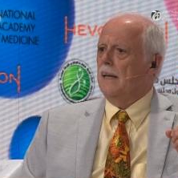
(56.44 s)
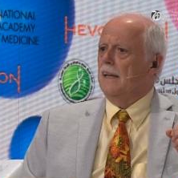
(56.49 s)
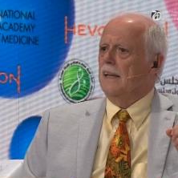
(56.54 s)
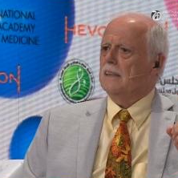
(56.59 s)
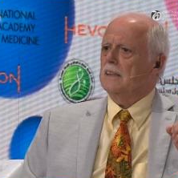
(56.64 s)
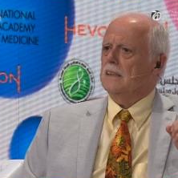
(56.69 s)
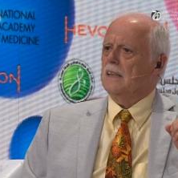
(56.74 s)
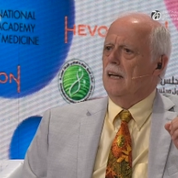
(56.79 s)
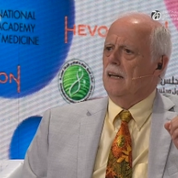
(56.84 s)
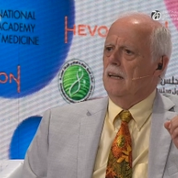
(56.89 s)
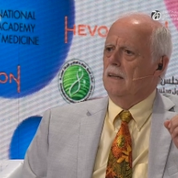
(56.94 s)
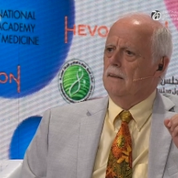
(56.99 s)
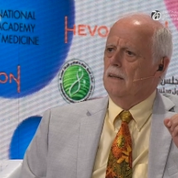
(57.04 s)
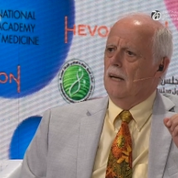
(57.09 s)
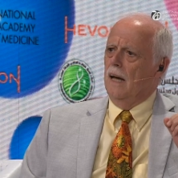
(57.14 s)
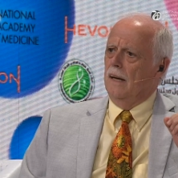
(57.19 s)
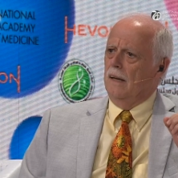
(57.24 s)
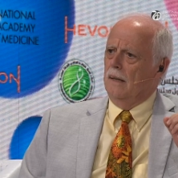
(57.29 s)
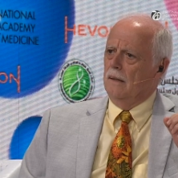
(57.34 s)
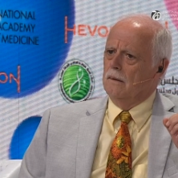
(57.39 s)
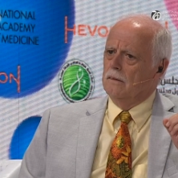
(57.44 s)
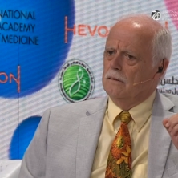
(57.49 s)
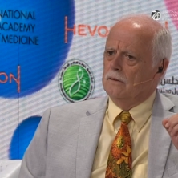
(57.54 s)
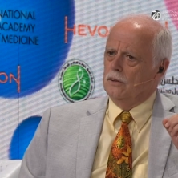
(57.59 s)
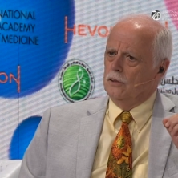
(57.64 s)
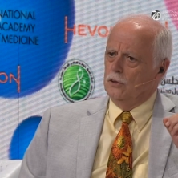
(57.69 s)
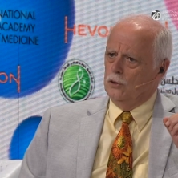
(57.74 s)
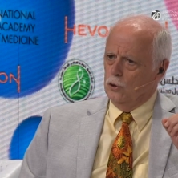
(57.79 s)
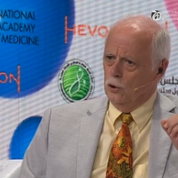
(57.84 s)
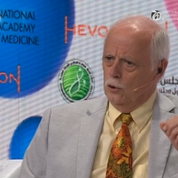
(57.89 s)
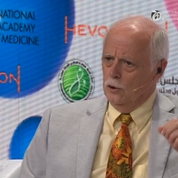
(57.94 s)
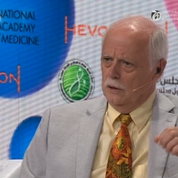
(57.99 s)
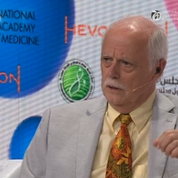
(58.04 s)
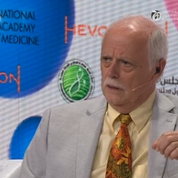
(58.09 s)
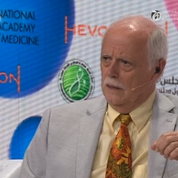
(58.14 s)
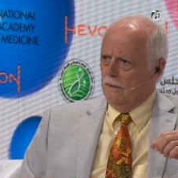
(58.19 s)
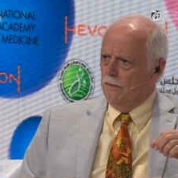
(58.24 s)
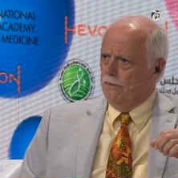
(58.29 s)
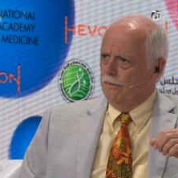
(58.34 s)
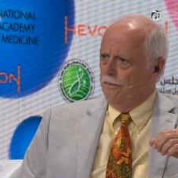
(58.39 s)
aside, I joined
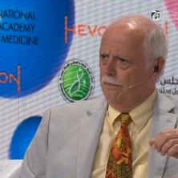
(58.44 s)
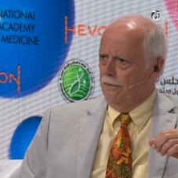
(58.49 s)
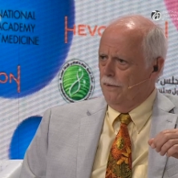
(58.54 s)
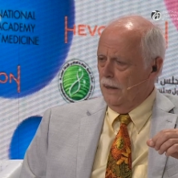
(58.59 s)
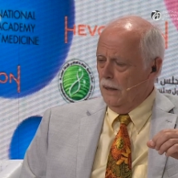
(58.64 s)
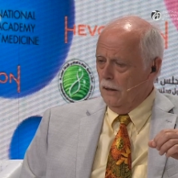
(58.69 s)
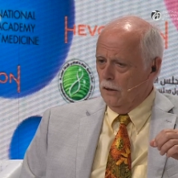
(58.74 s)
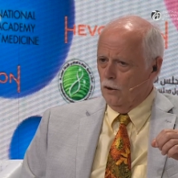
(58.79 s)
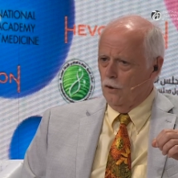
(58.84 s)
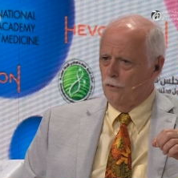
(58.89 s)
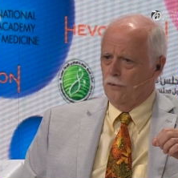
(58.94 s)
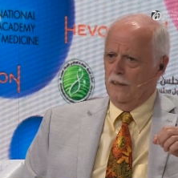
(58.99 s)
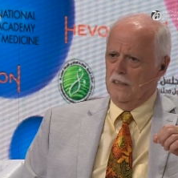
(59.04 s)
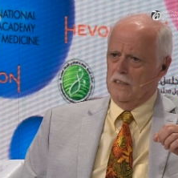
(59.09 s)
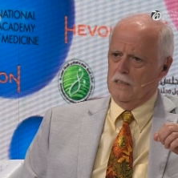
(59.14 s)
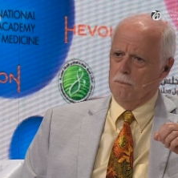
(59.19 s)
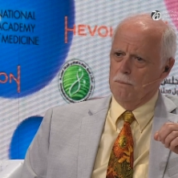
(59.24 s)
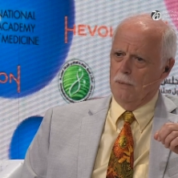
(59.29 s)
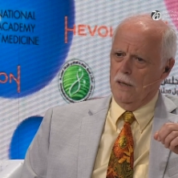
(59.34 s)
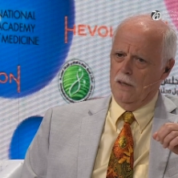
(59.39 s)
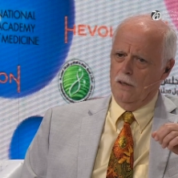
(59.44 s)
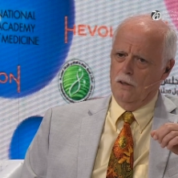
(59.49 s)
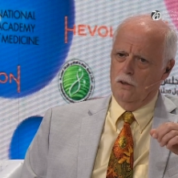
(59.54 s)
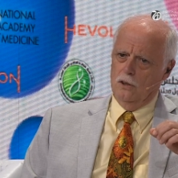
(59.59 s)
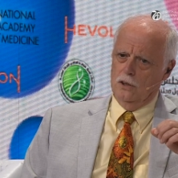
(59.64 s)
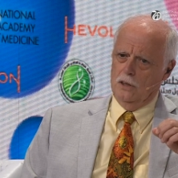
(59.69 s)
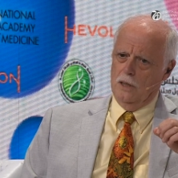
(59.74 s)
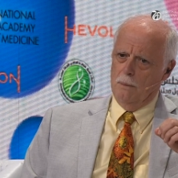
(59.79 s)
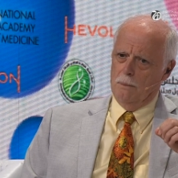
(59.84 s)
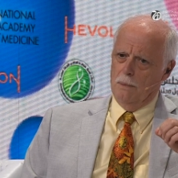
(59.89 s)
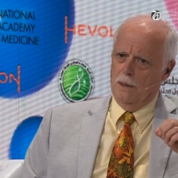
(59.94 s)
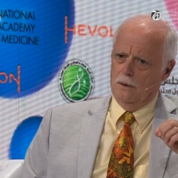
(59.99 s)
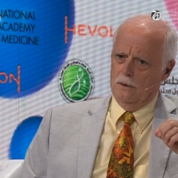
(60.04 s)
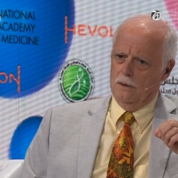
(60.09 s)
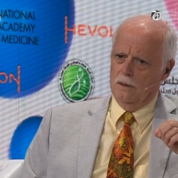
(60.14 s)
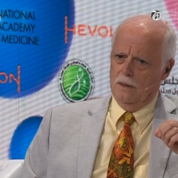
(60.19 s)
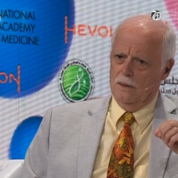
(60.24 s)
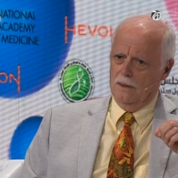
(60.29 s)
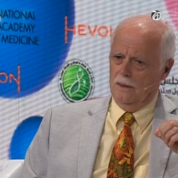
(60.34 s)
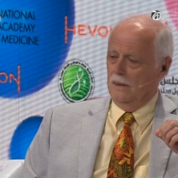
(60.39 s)
the field of aging biology about
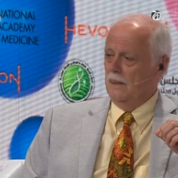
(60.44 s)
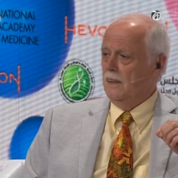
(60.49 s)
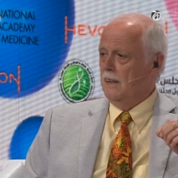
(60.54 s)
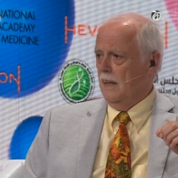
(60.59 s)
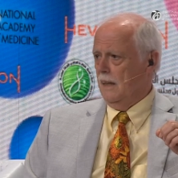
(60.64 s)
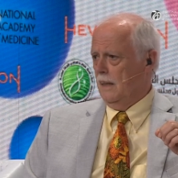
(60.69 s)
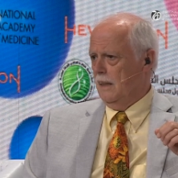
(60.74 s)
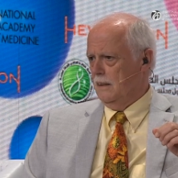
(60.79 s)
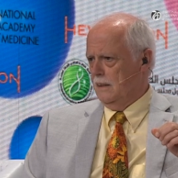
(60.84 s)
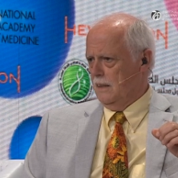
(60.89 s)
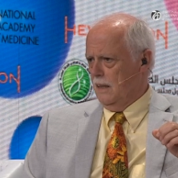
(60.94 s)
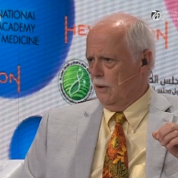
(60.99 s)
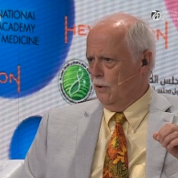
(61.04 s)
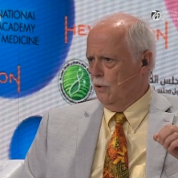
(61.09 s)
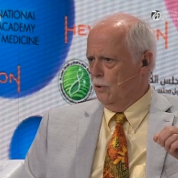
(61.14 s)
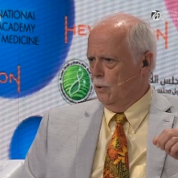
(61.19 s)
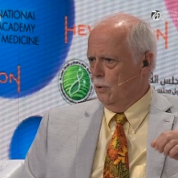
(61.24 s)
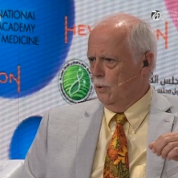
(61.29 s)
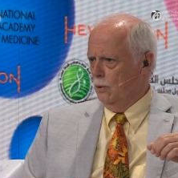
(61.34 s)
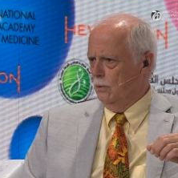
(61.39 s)
3 decades ago